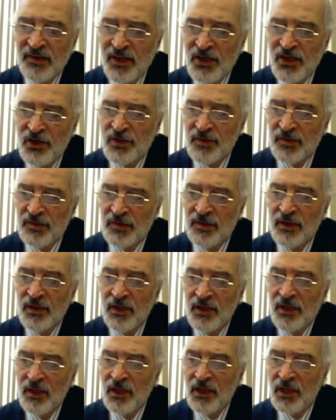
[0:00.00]
and
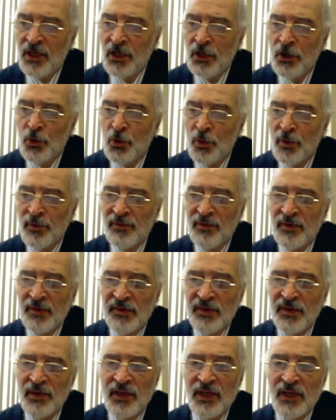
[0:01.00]
providing internet
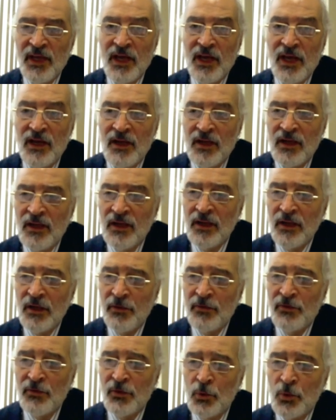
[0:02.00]
coverage
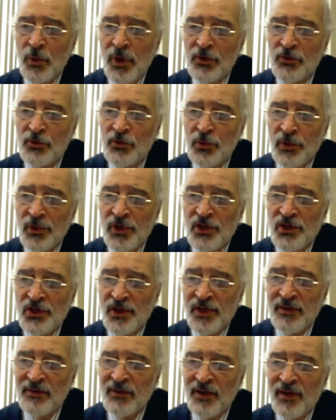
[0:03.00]
and cellular
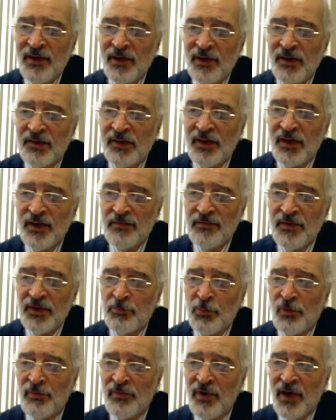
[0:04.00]
communications,
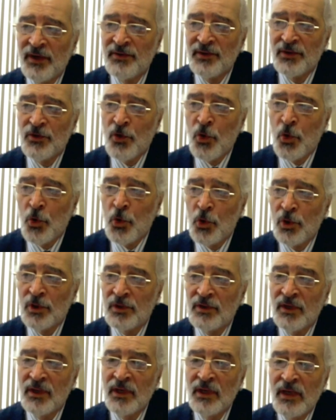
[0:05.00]

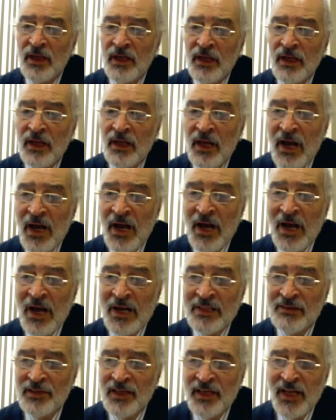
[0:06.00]
particularly to terrorist
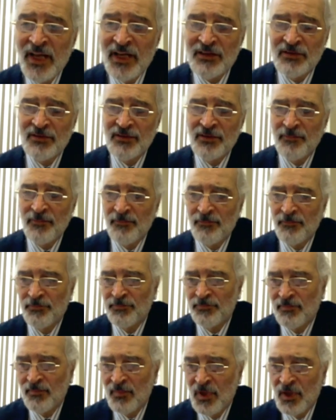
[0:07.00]
organizations
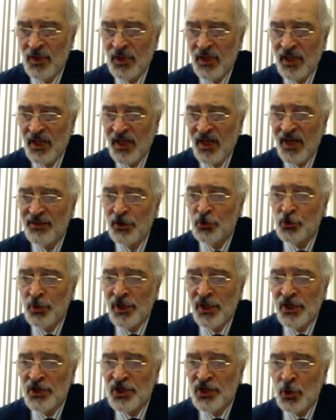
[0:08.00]
in northern
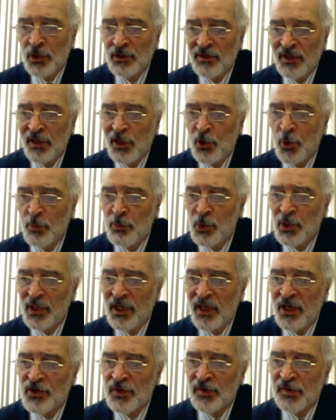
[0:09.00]
Syria
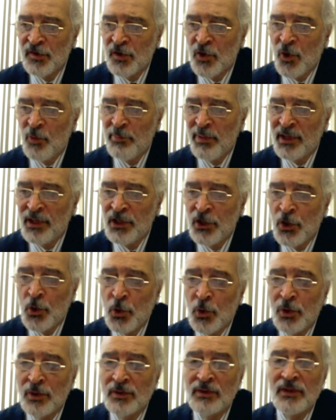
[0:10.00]
through a Turkish
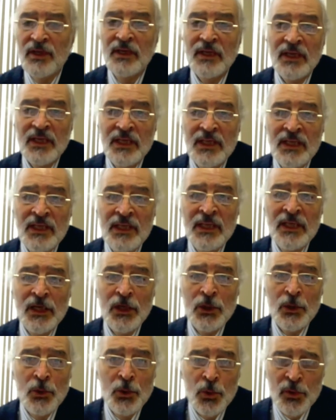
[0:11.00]
internet service
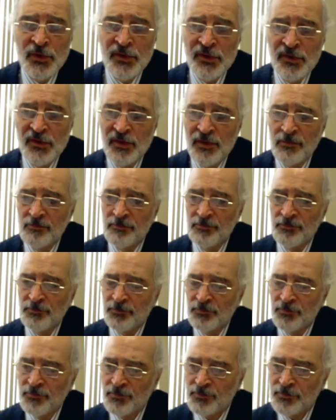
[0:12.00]
provider called
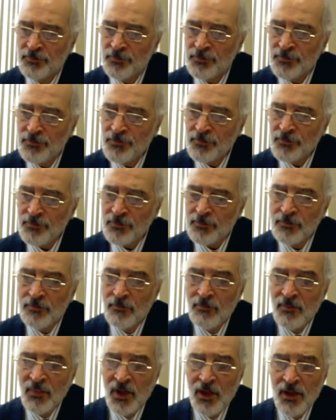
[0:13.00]

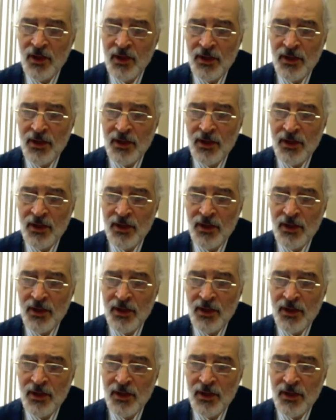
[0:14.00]
HatNet